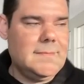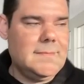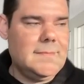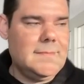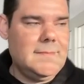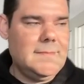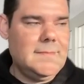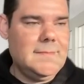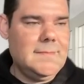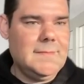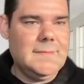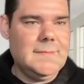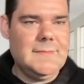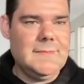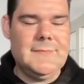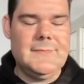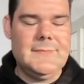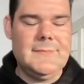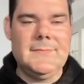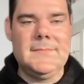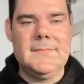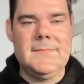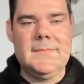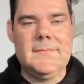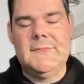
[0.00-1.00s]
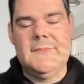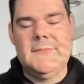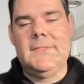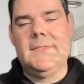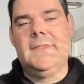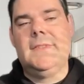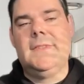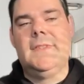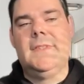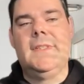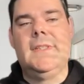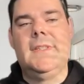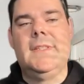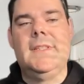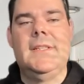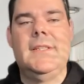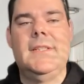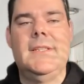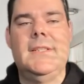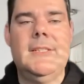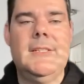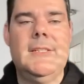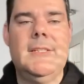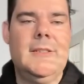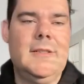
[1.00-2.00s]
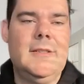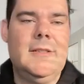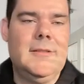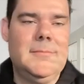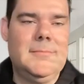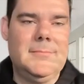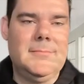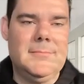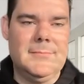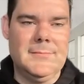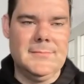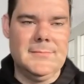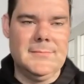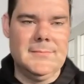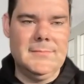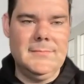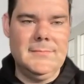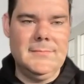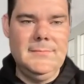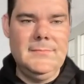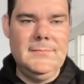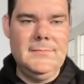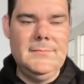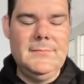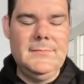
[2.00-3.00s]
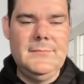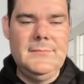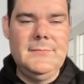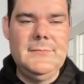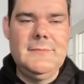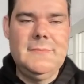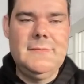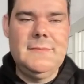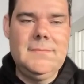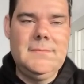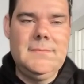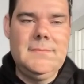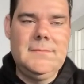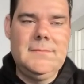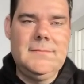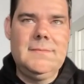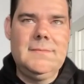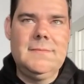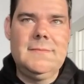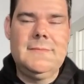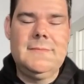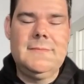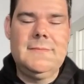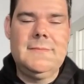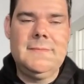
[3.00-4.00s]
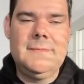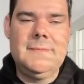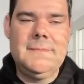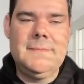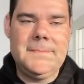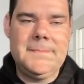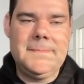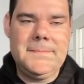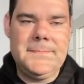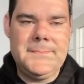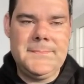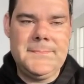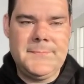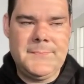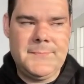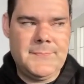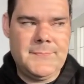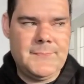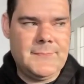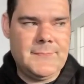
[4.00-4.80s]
(not speaking)